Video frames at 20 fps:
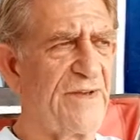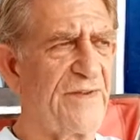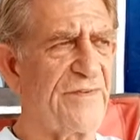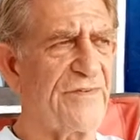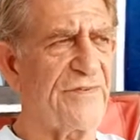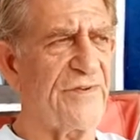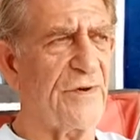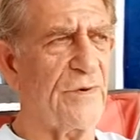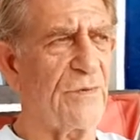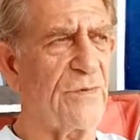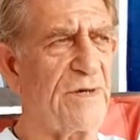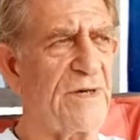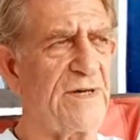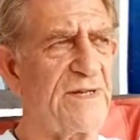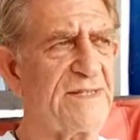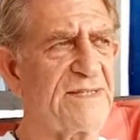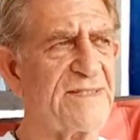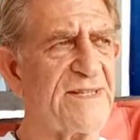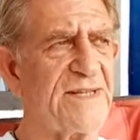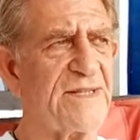So
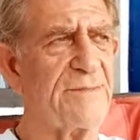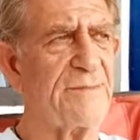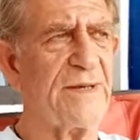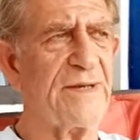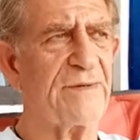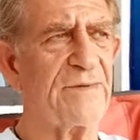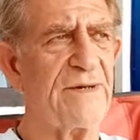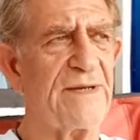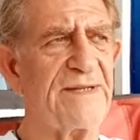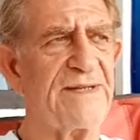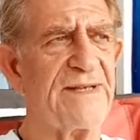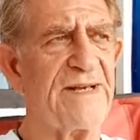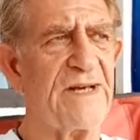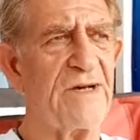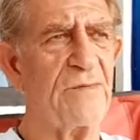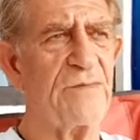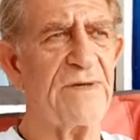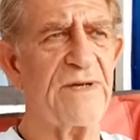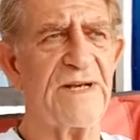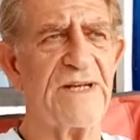inside the bay right
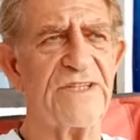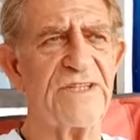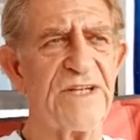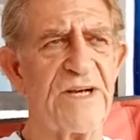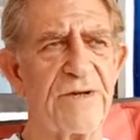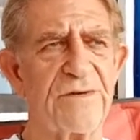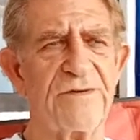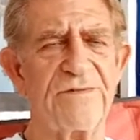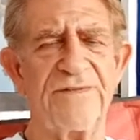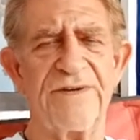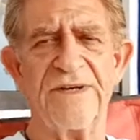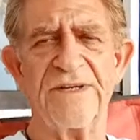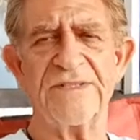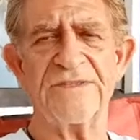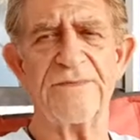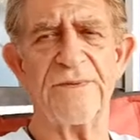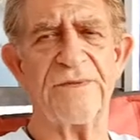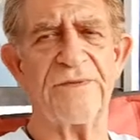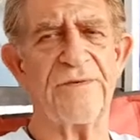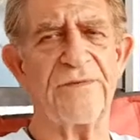now, we got Jack
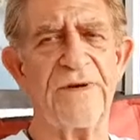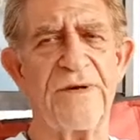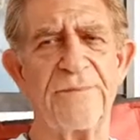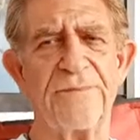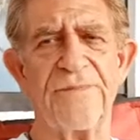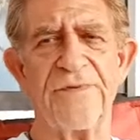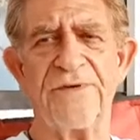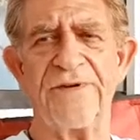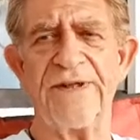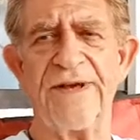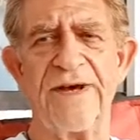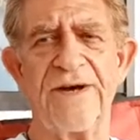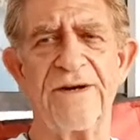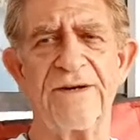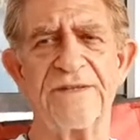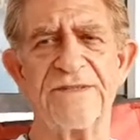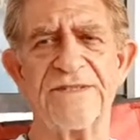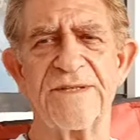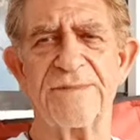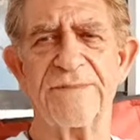Rebels, but they're up, they're
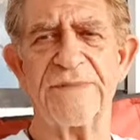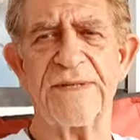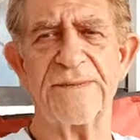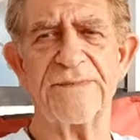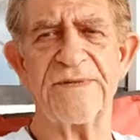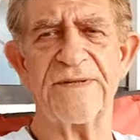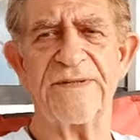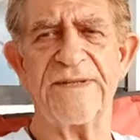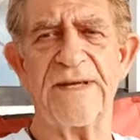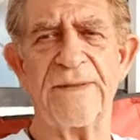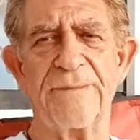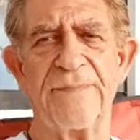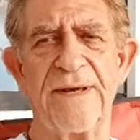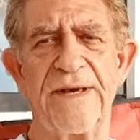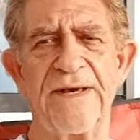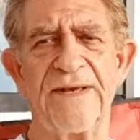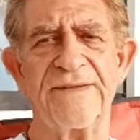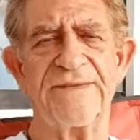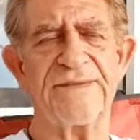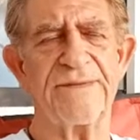down. Sometimes they take
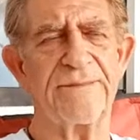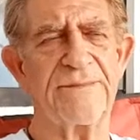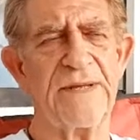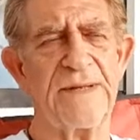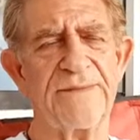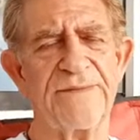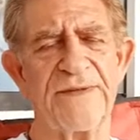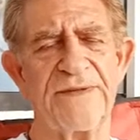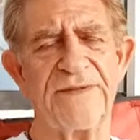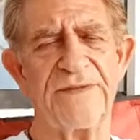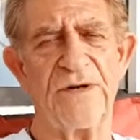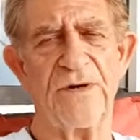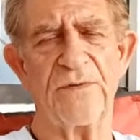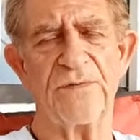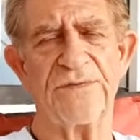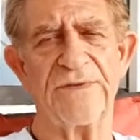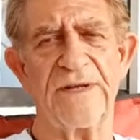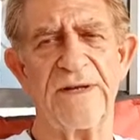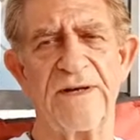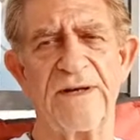bait, sometimes they
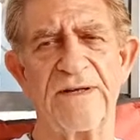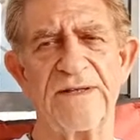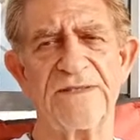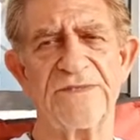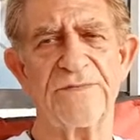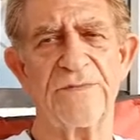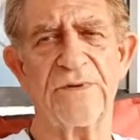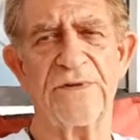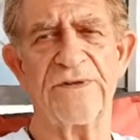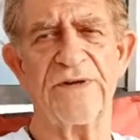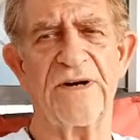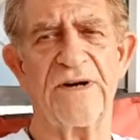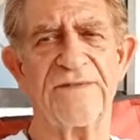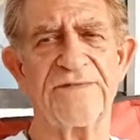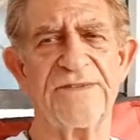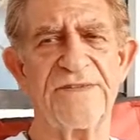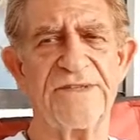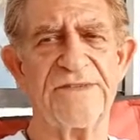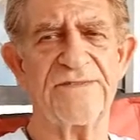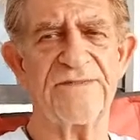don't. It's really
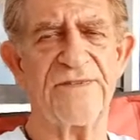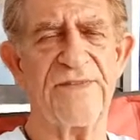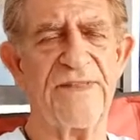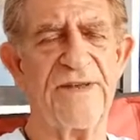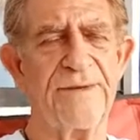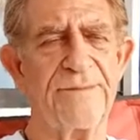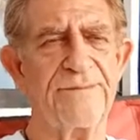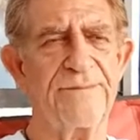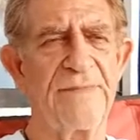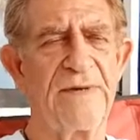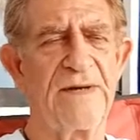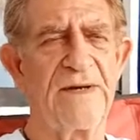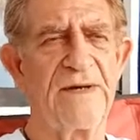off season for them.